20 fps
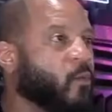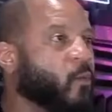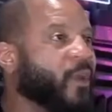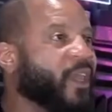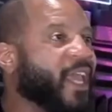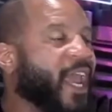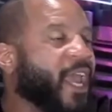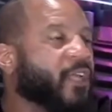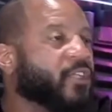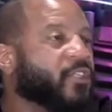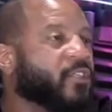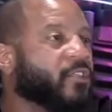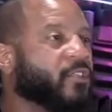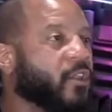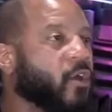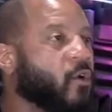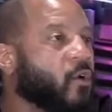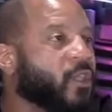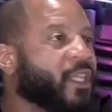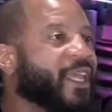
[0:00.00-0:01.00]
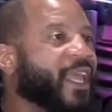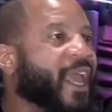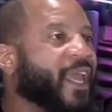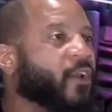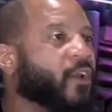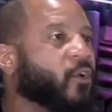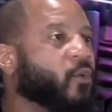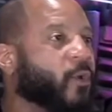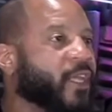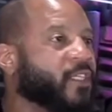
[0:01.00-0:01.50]
We age slowly
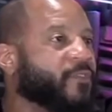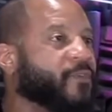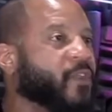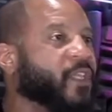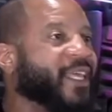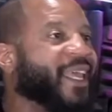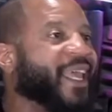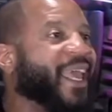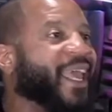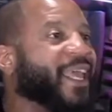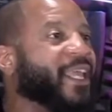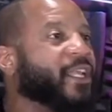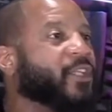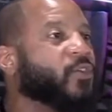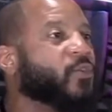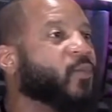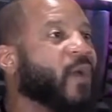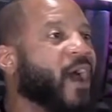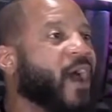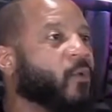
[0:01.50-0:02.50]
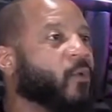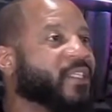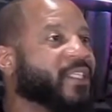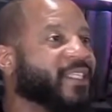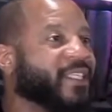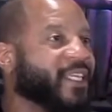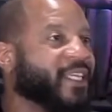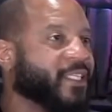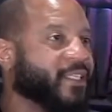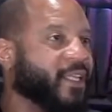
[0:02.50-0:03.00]
and gracefully into our
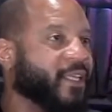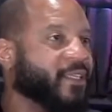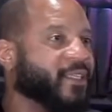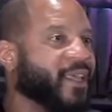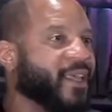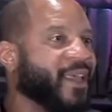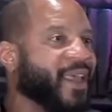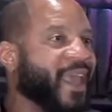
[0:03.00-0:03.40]
60s,